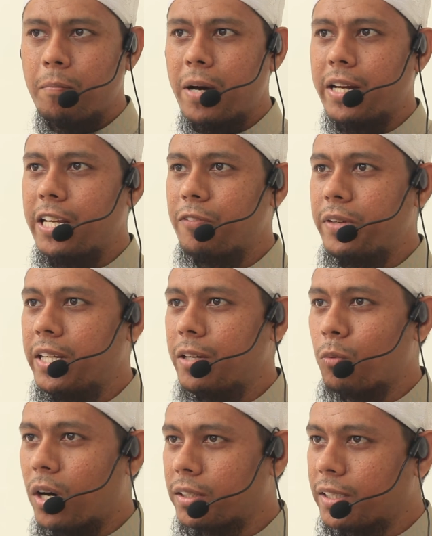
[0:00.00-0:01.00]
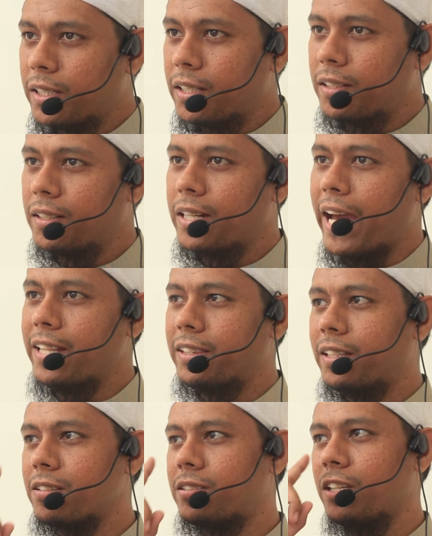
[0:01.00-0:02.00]
But if the water
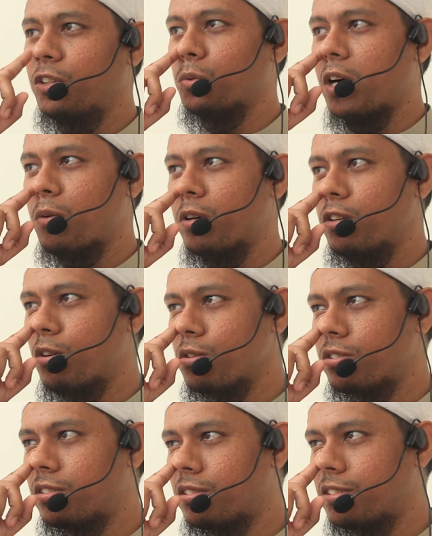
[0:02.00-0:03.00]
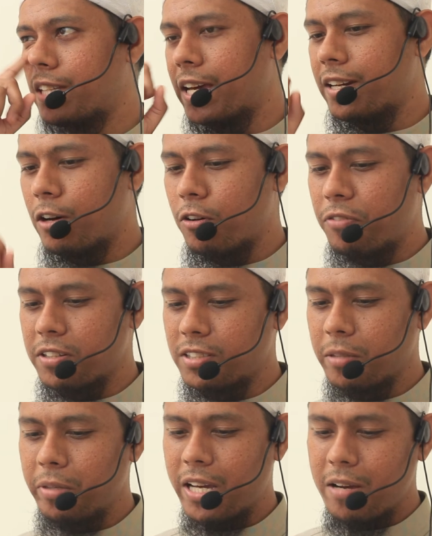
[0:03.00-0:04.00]
enters into our nose, then our
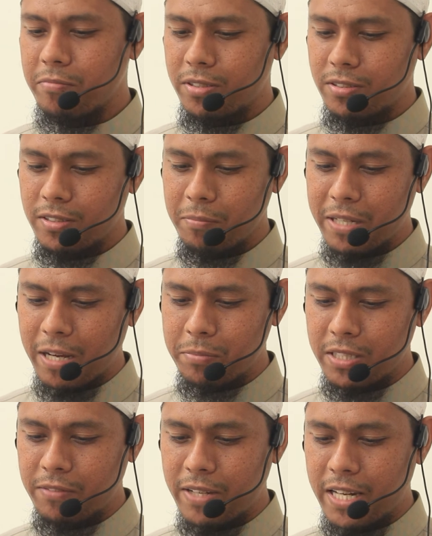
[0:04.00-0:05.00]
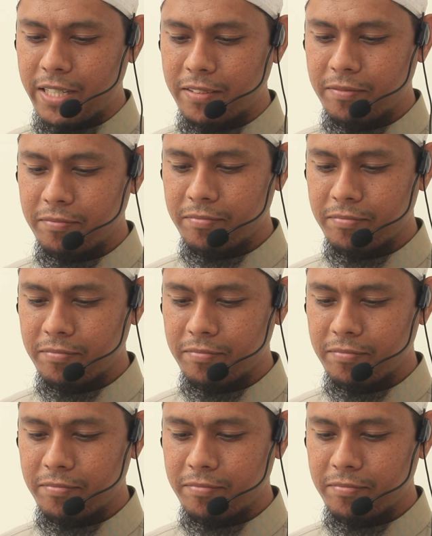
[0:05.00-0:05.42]
fasting becomes invalid.